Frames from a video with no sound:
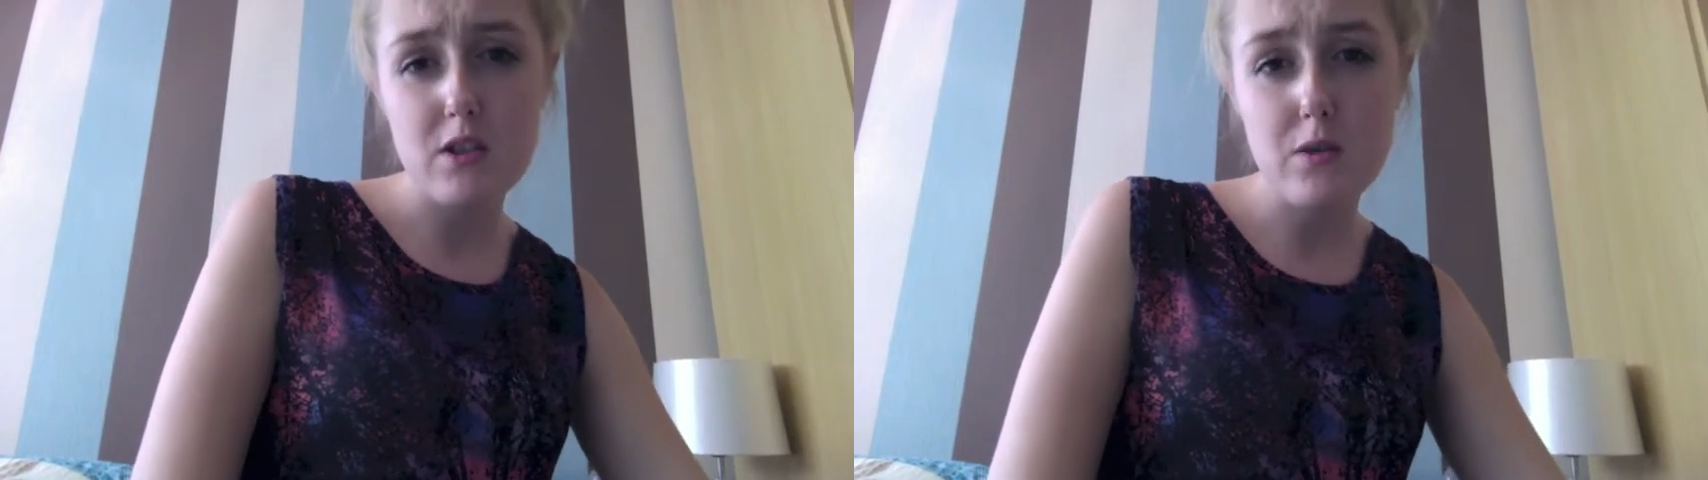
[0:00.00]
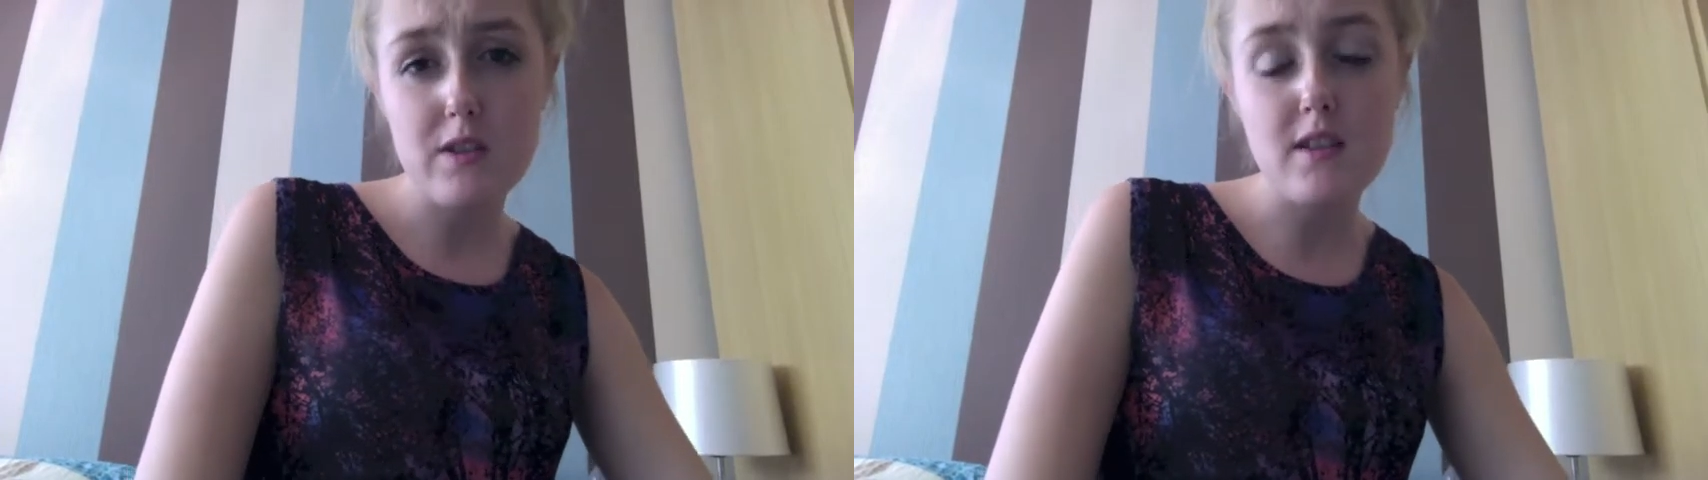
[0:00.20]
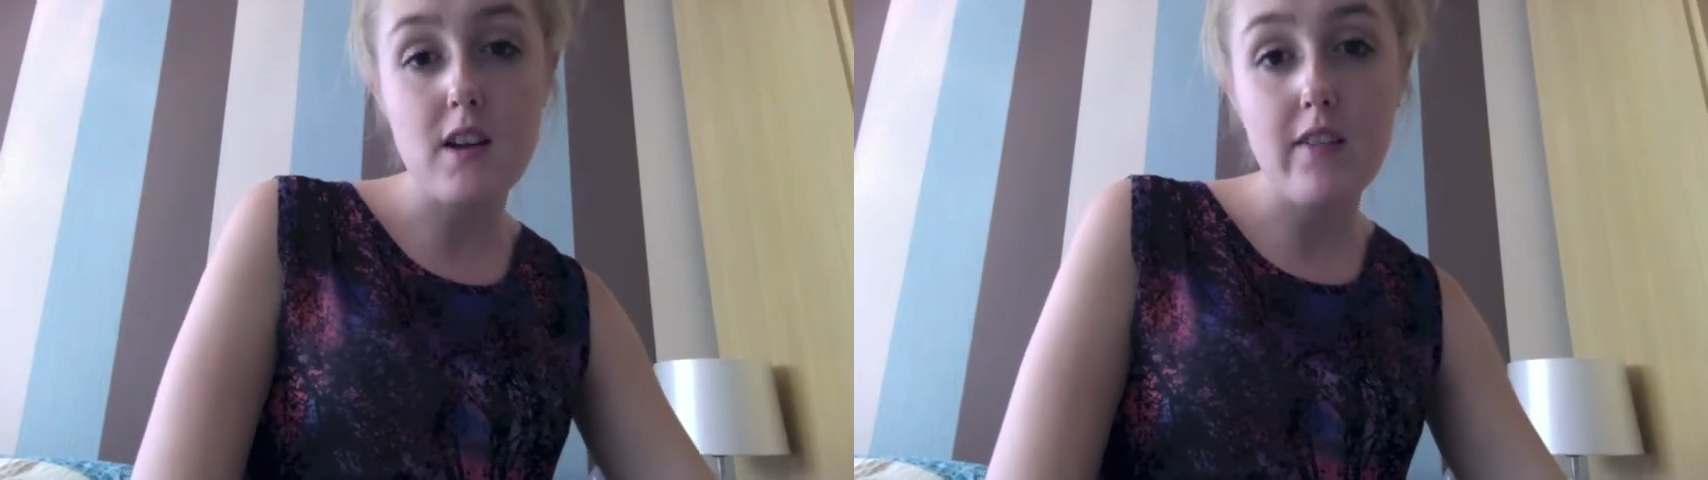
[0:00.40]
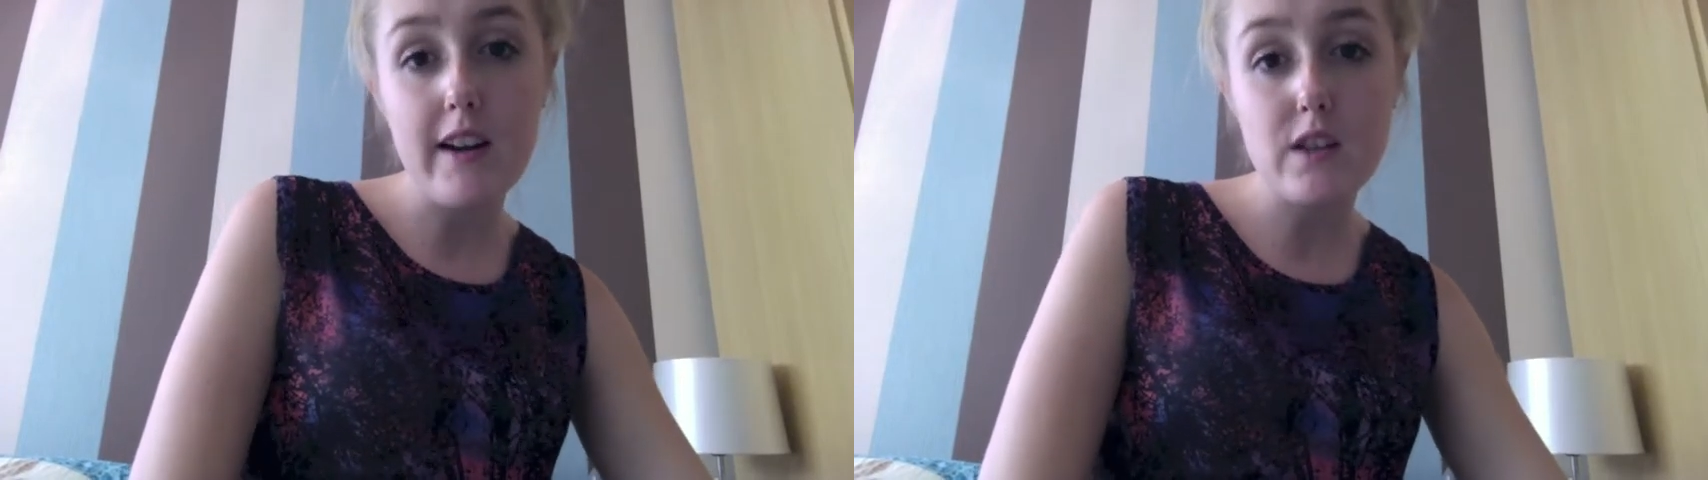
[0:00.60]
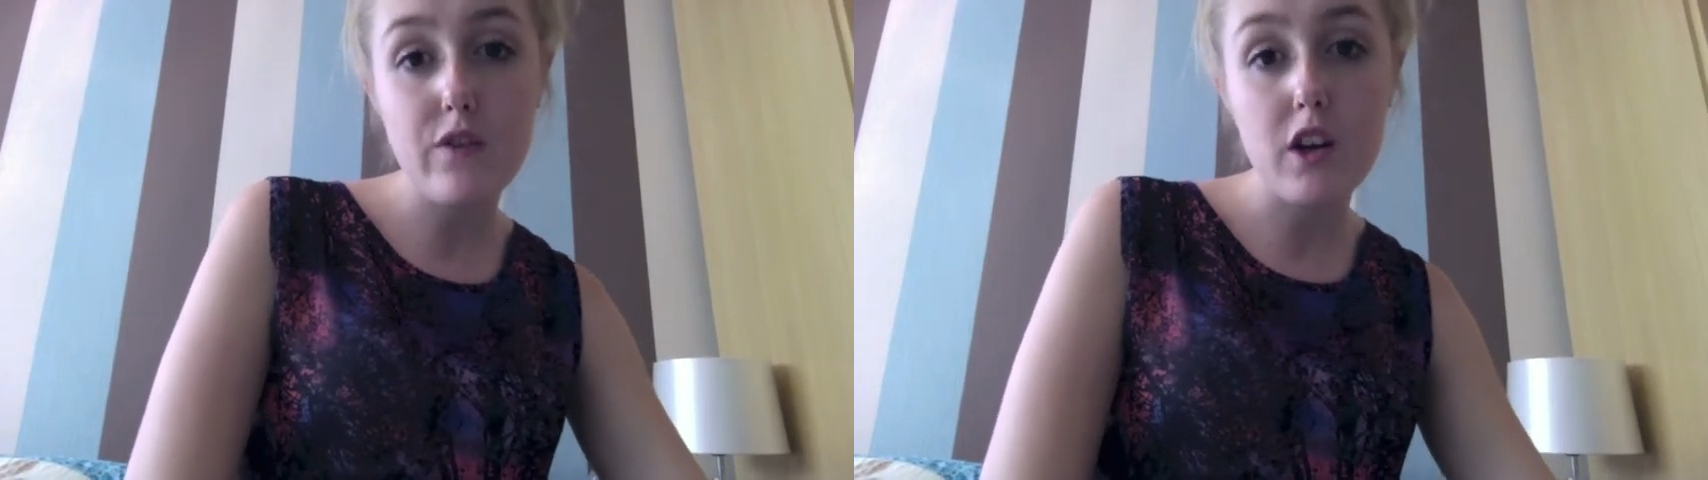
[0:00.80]
2 is a
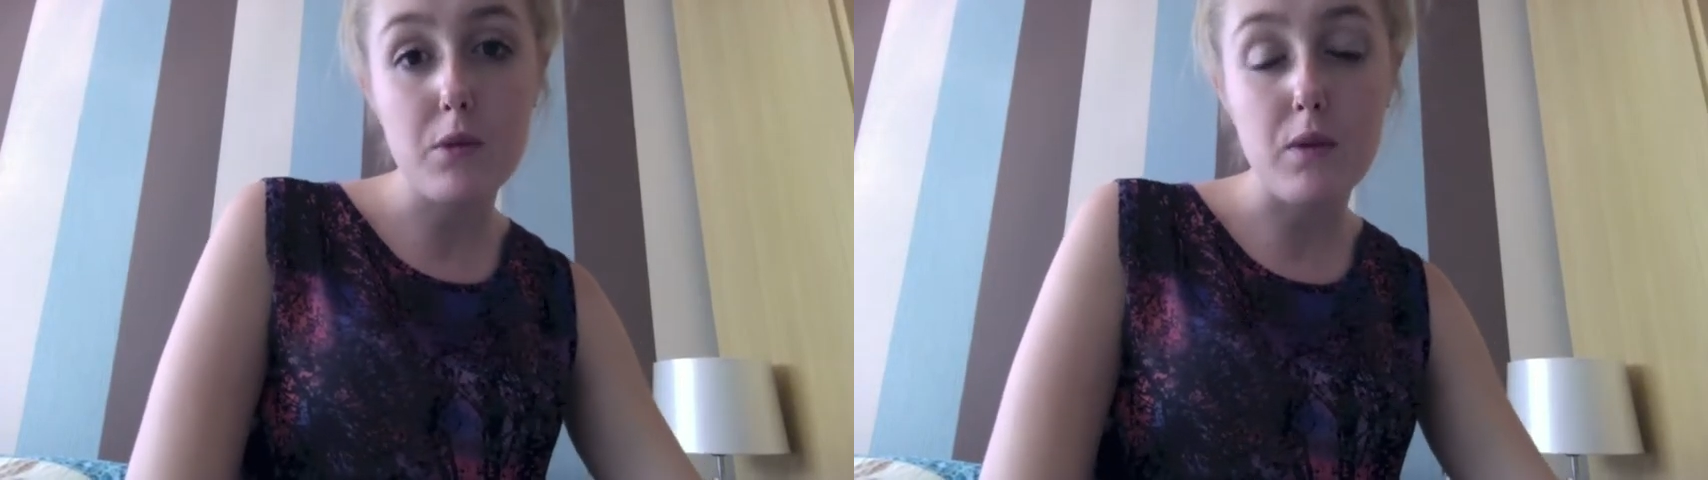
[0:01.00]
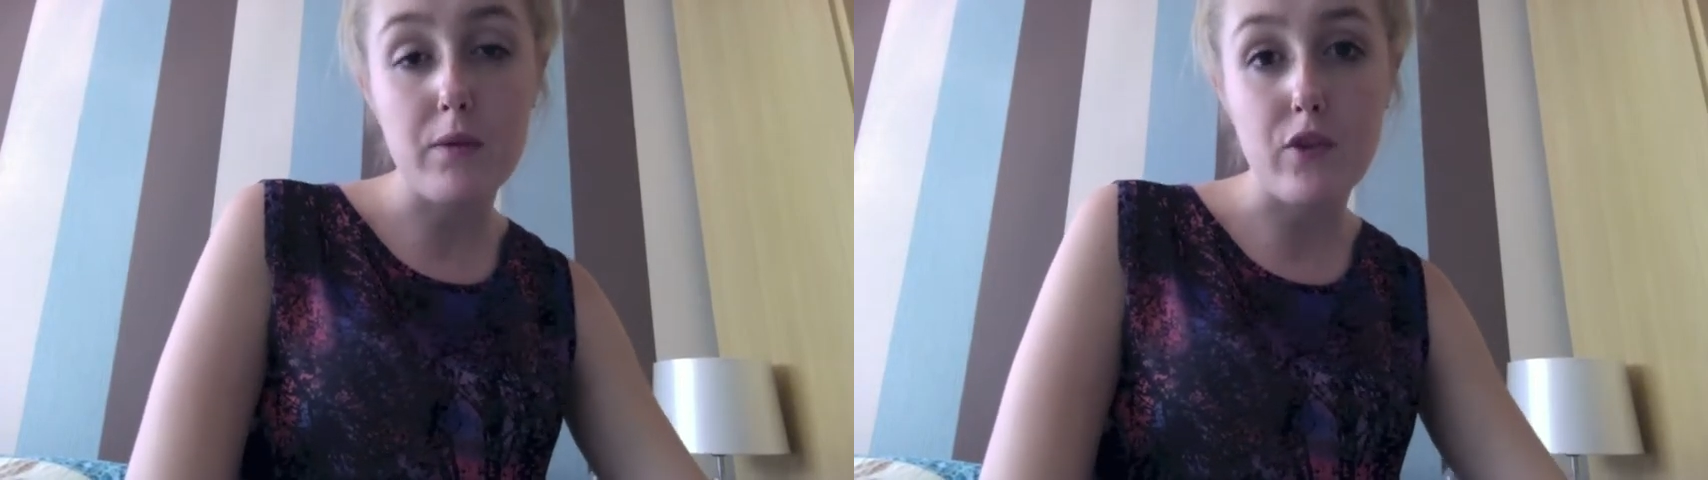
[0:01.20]
direct follow-on